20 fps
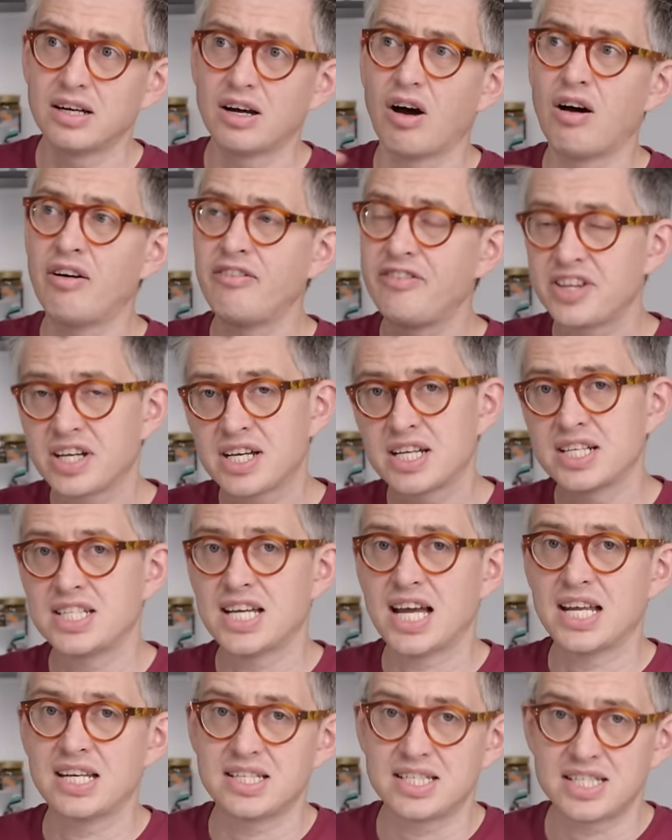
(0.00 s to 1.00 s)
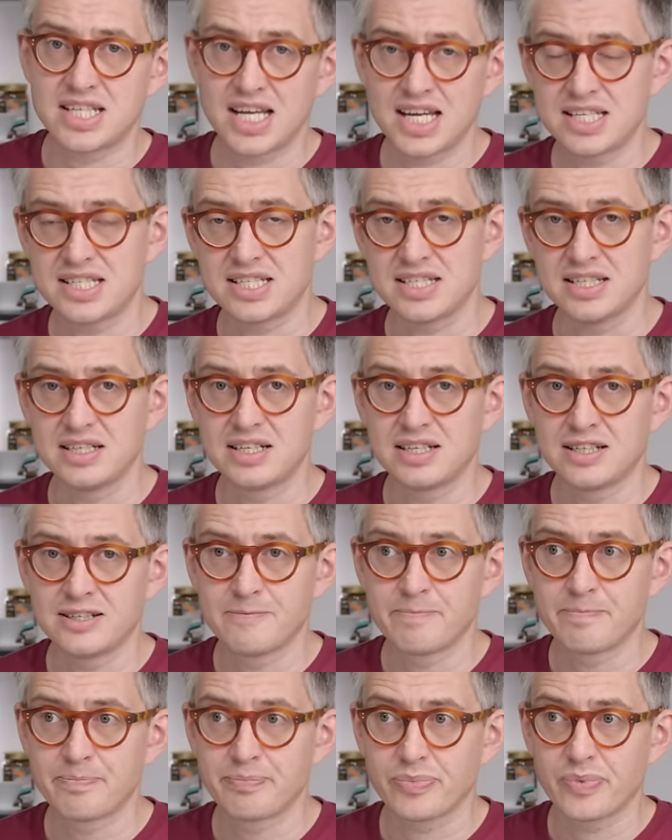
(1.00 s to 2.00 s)
of the containers tested,
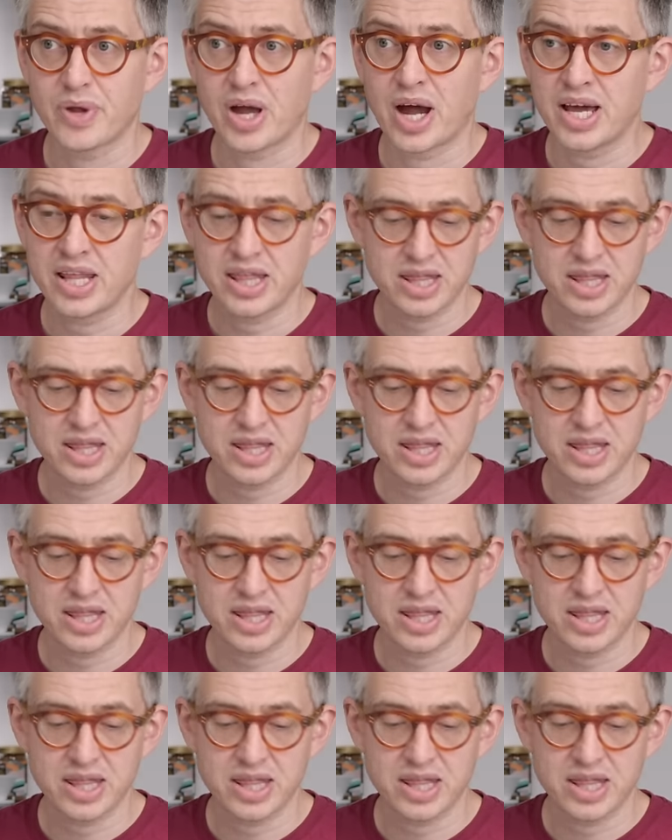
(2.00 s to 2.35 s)
I